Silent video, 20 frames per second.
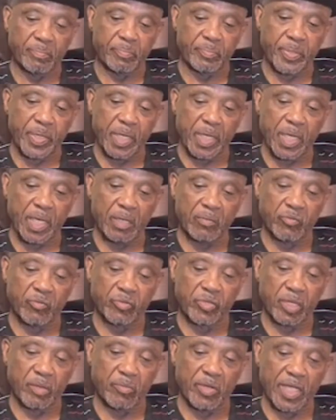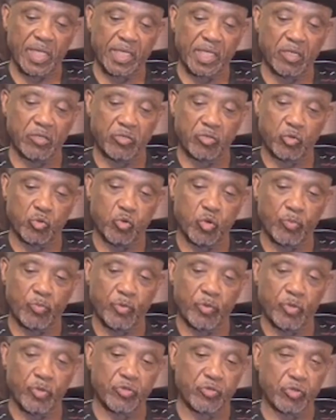pad or something like they used to whoop
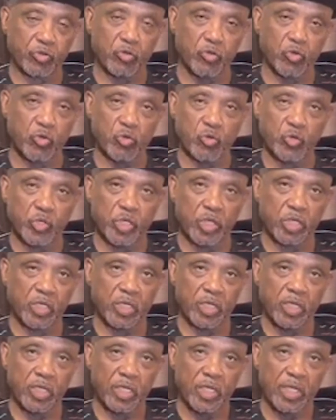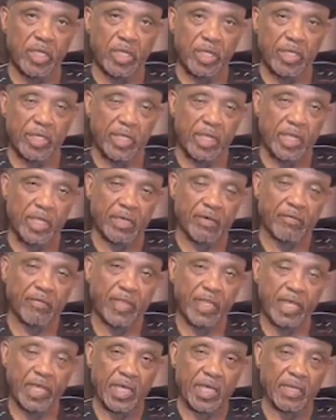you in school with. They have
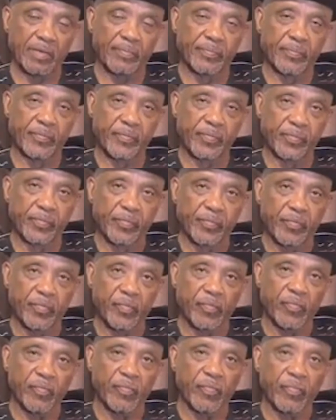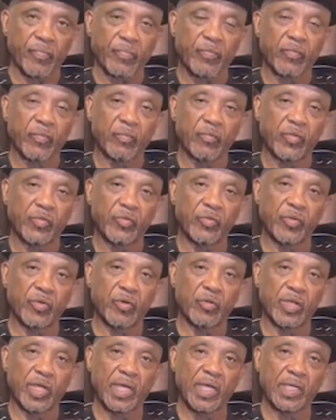that. But you know,
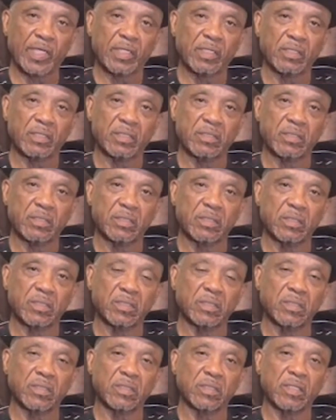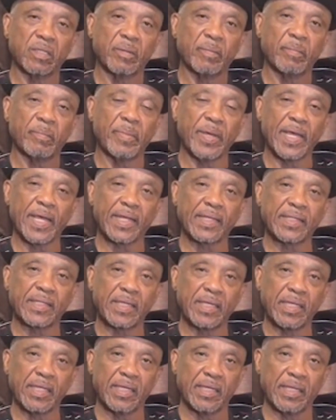like back
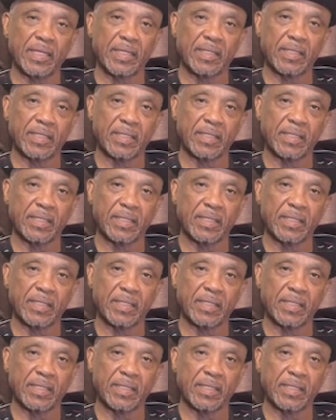then,